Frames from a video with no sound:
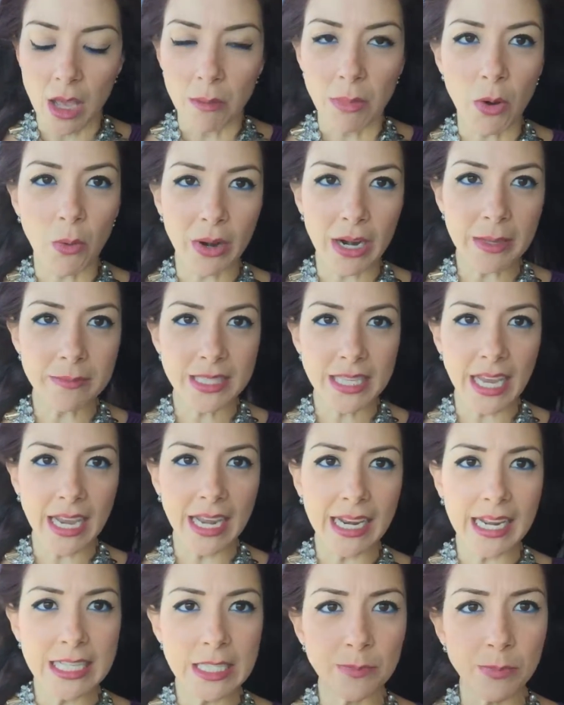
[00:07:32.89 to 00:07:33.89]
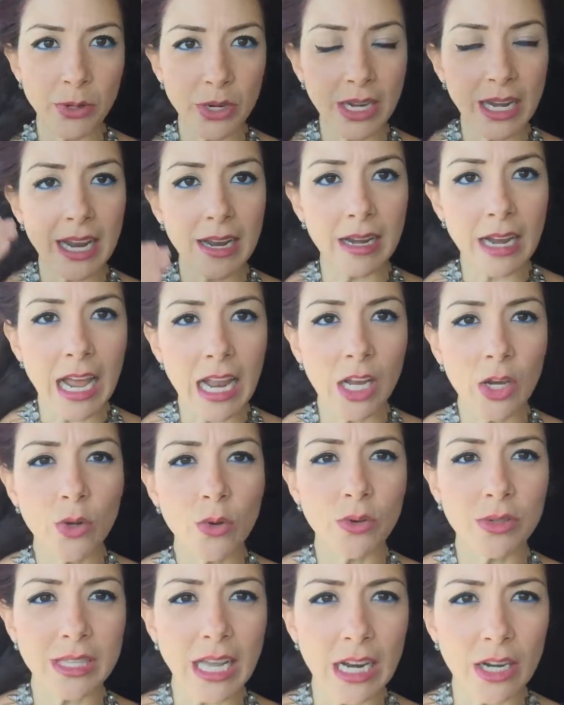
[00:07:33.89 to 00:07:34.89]
But what I'm saying is putting a
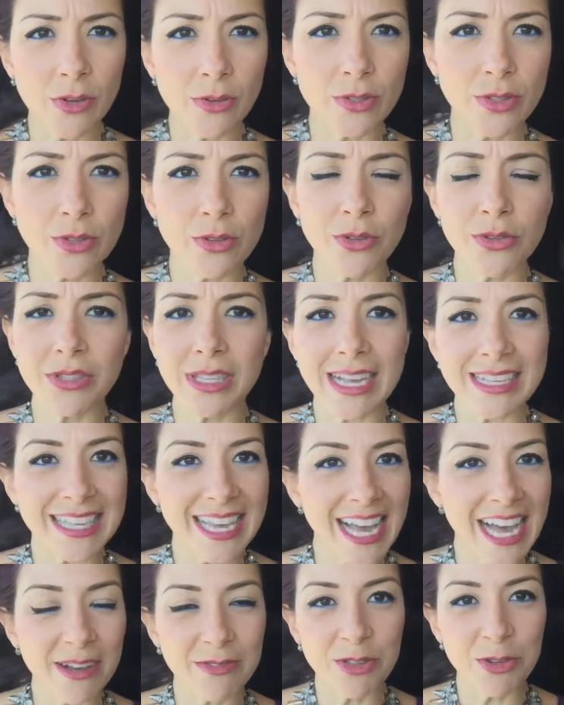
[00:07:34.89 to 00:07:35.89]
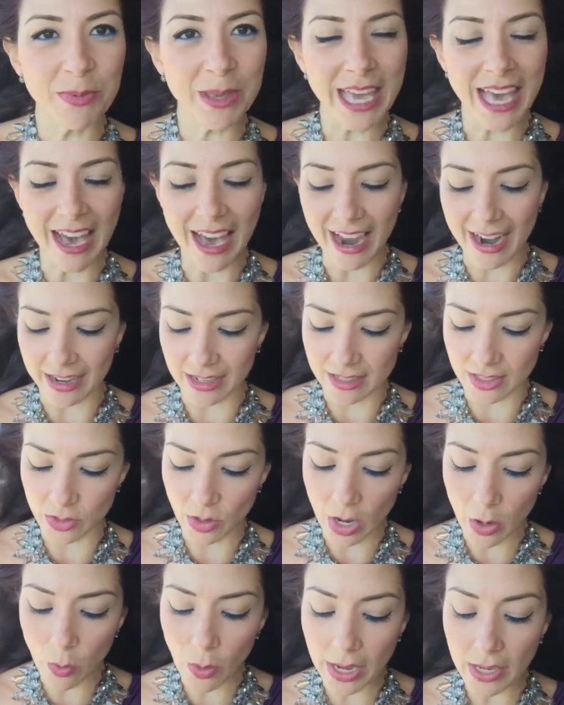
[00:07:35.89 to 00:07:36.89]
look that looks good doesn't have to be hard.
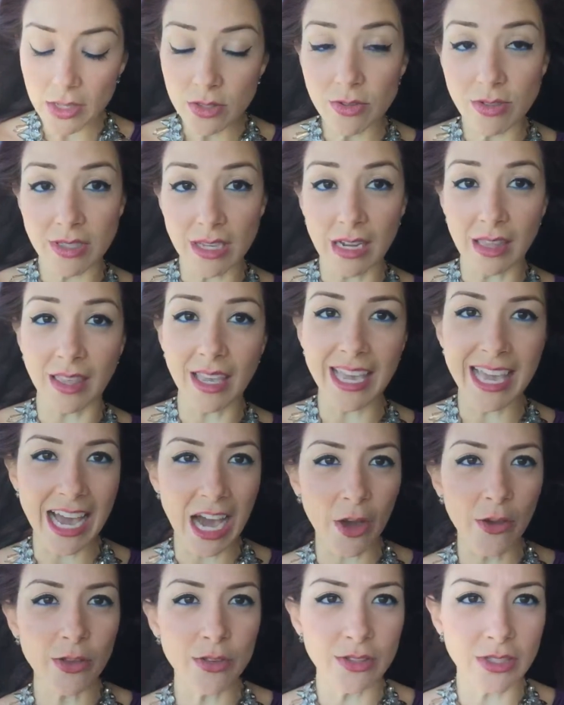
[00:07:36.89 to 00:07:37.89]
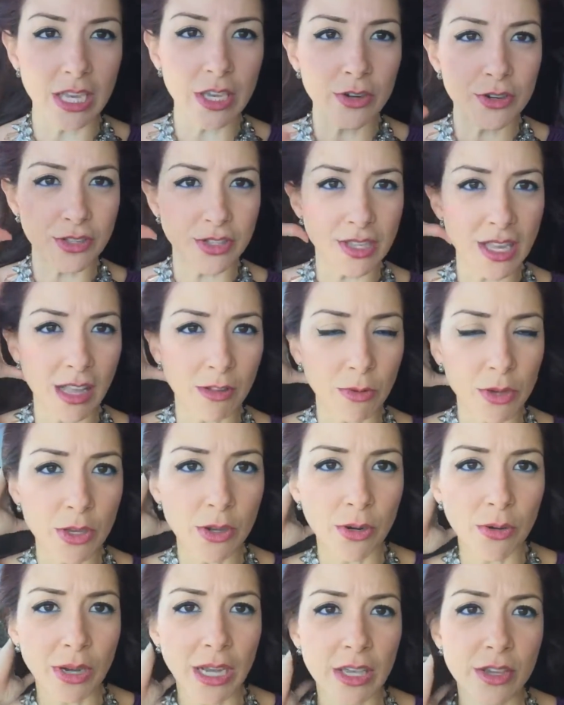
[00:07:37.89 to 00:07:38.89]
So I want you to start thinking how you see yourself when
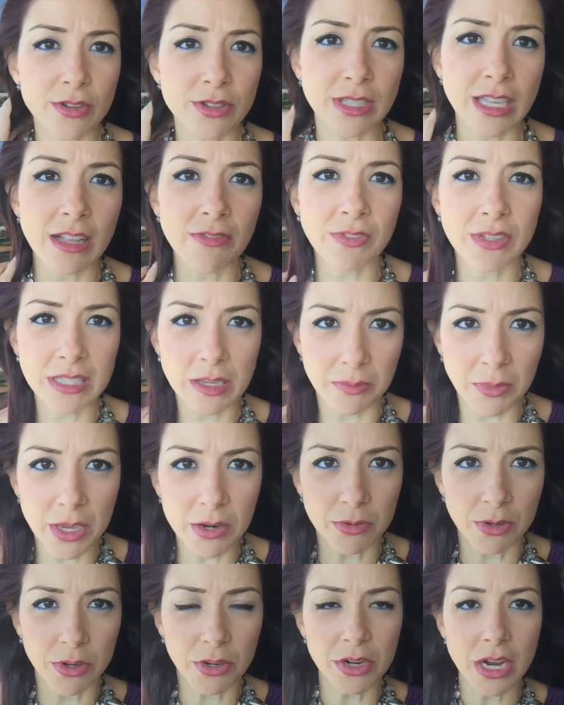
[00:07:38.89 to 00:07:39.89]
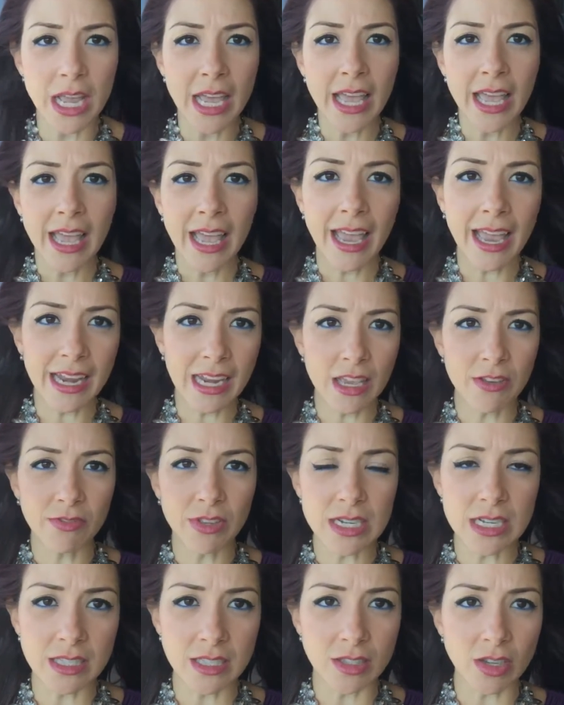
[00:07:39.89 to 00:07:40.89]
you look at yourself in the mirror, and if
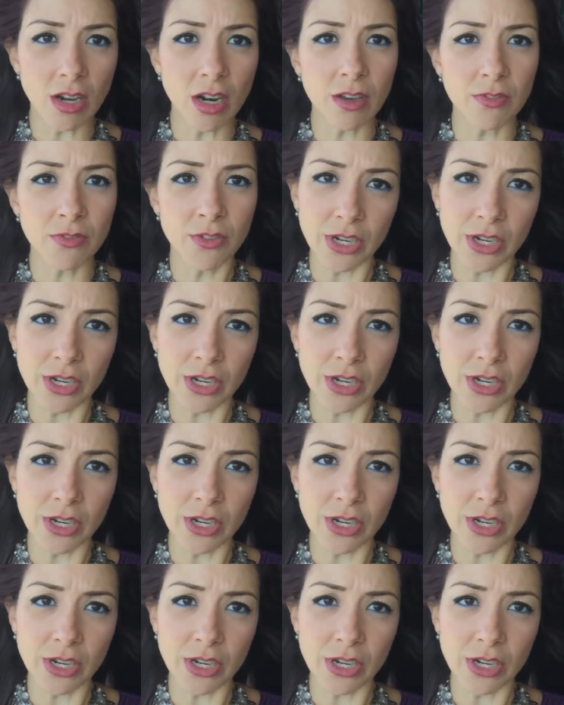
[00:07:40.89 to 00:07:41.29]
there's a lot